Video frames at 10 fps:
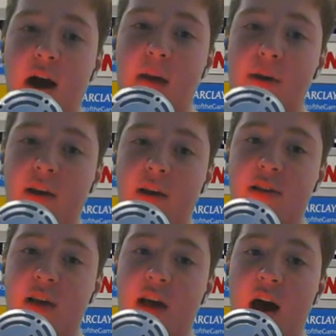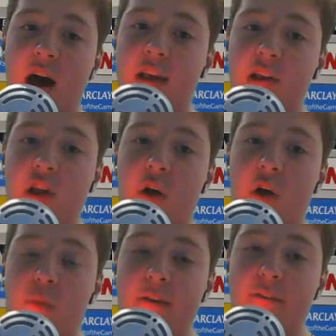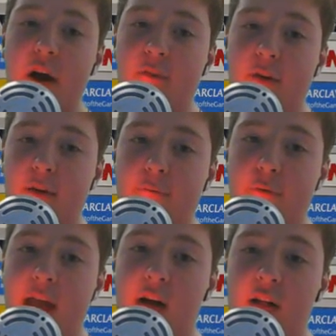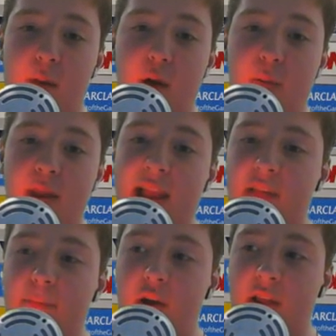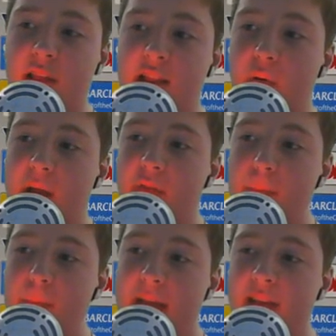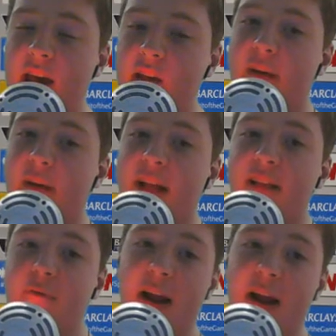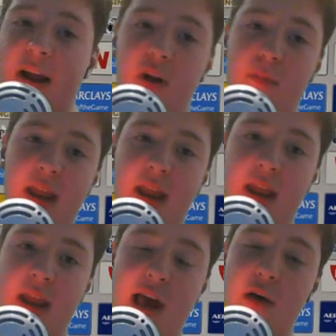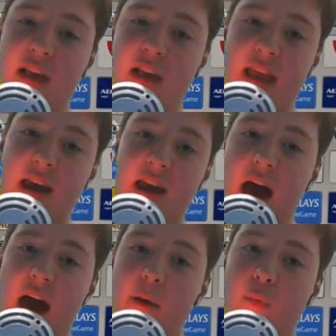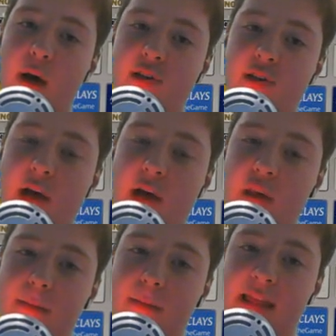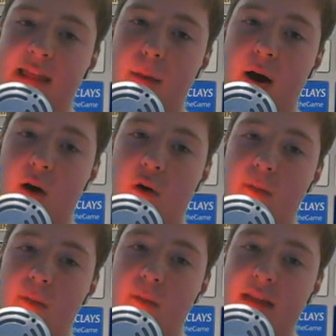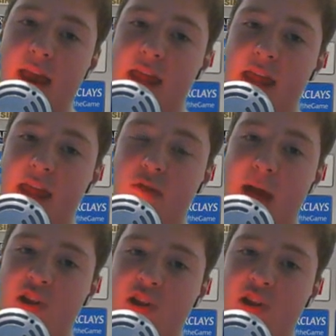because I think Stoke will be very, very frail at the moment, and let's be honest, they don't have the best defensive record. I mean, and Chelsea, when Chelsea played them at home, they thrashed